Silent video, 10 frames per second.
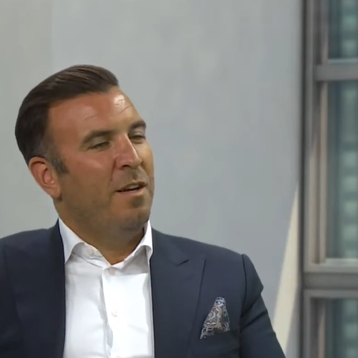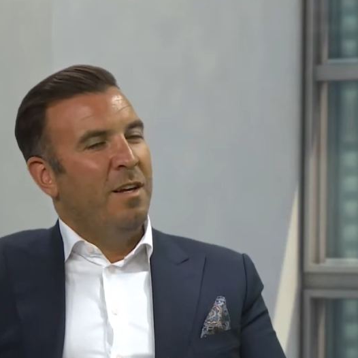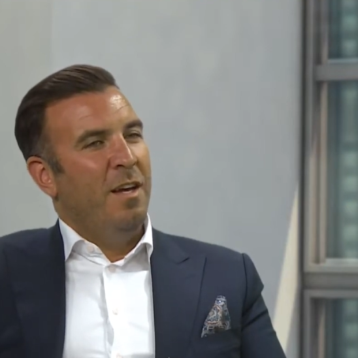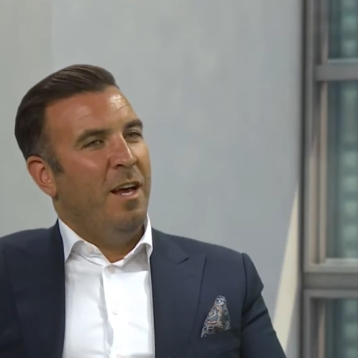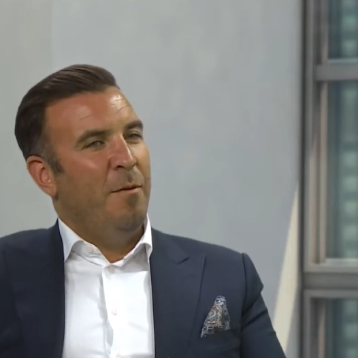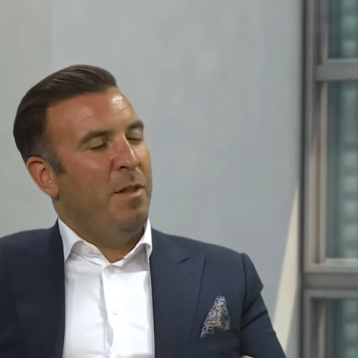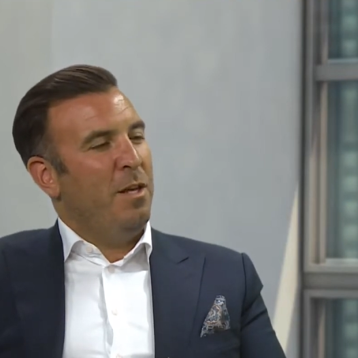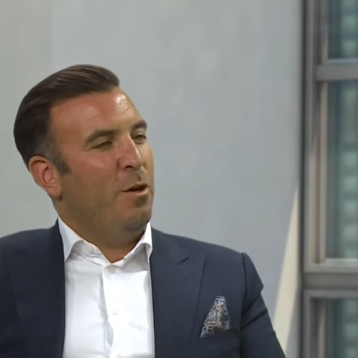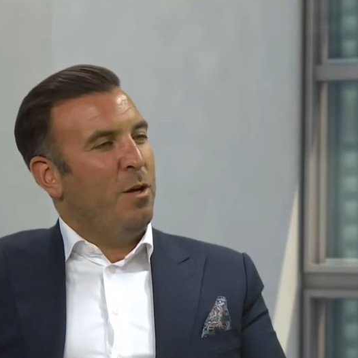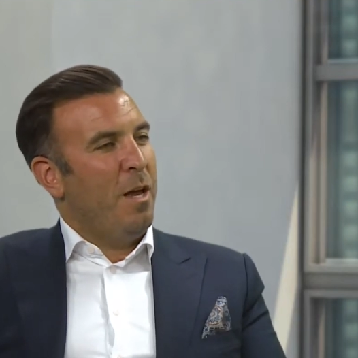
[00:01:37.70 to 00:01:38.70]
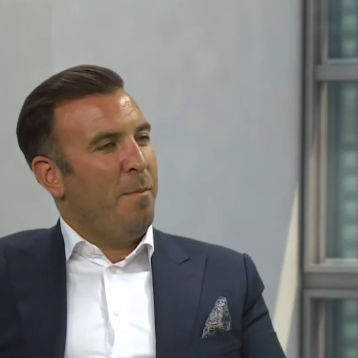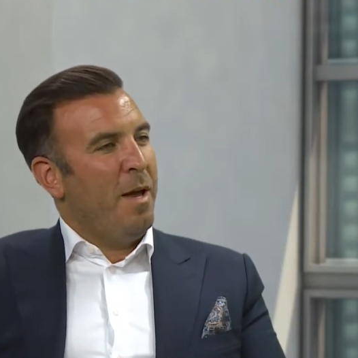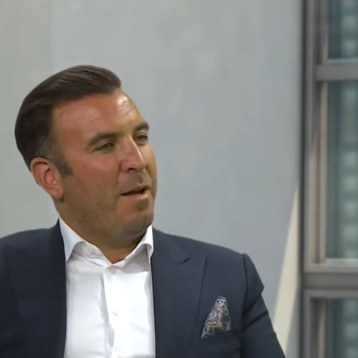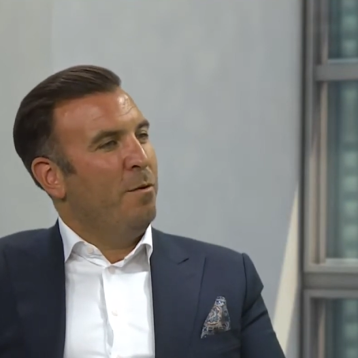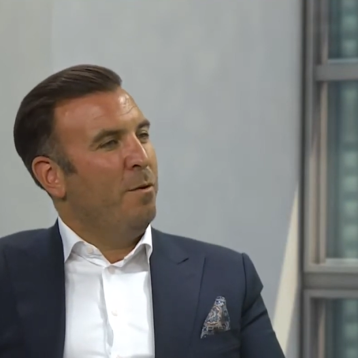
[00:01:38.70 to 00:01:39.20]
But the UK
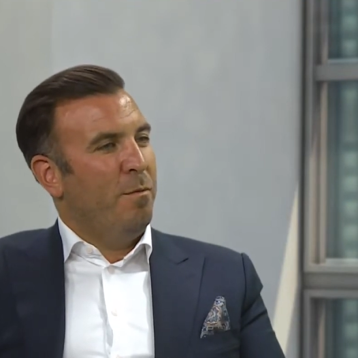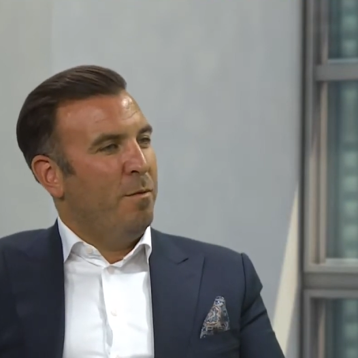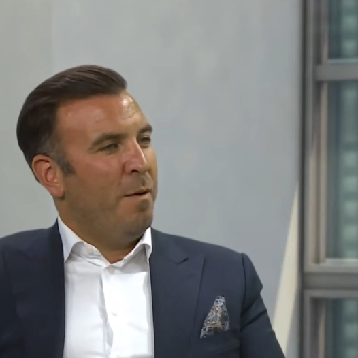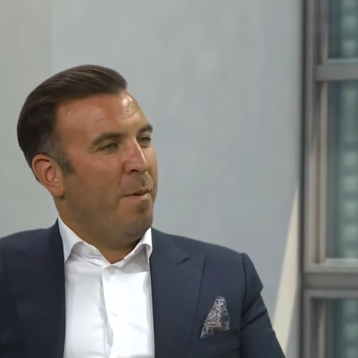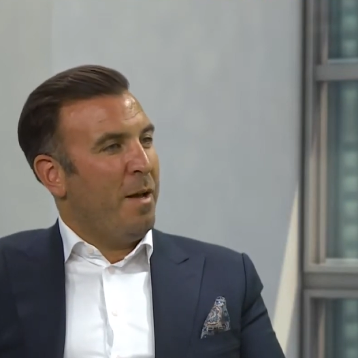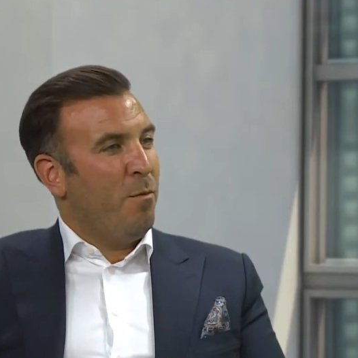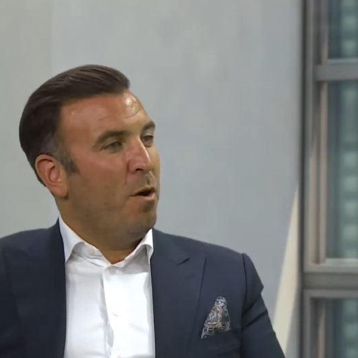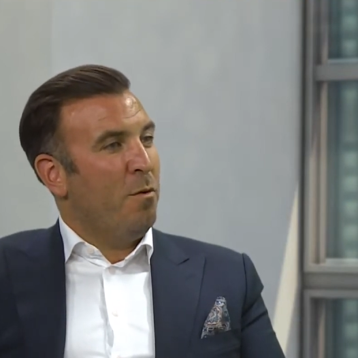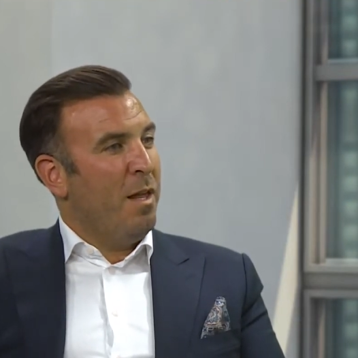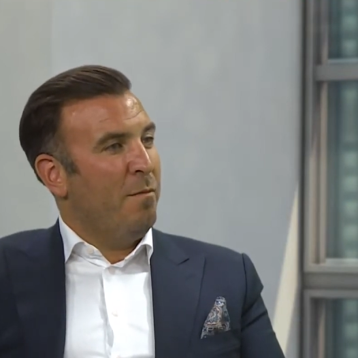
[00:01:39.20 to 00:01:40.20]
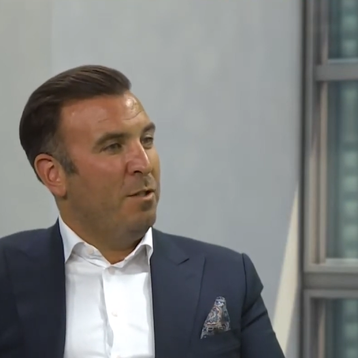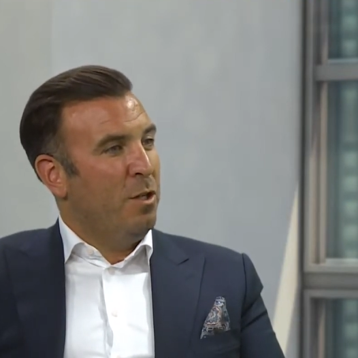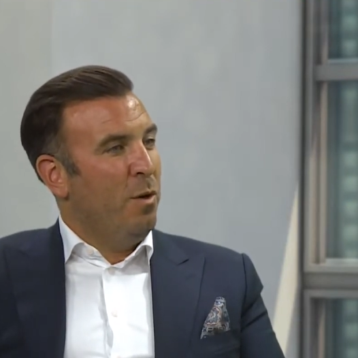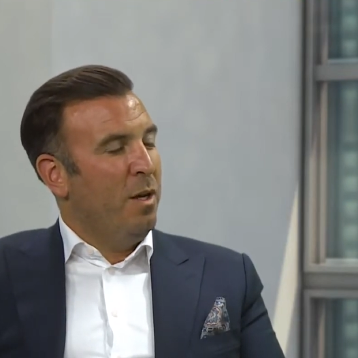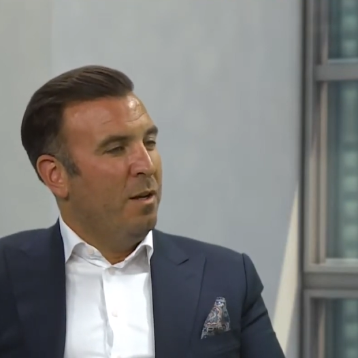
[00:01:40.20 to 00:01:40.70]
bank or their bank won't let them
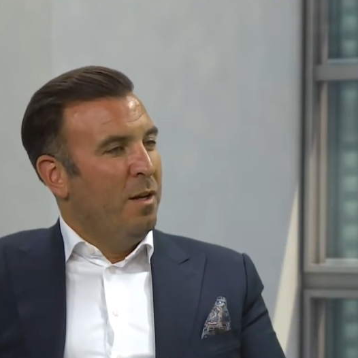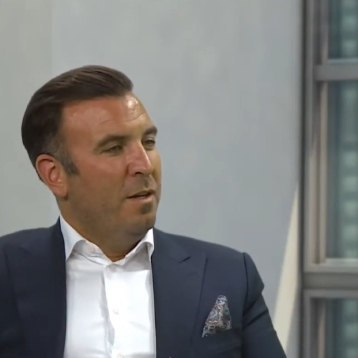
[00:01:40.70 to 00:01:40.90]
do it.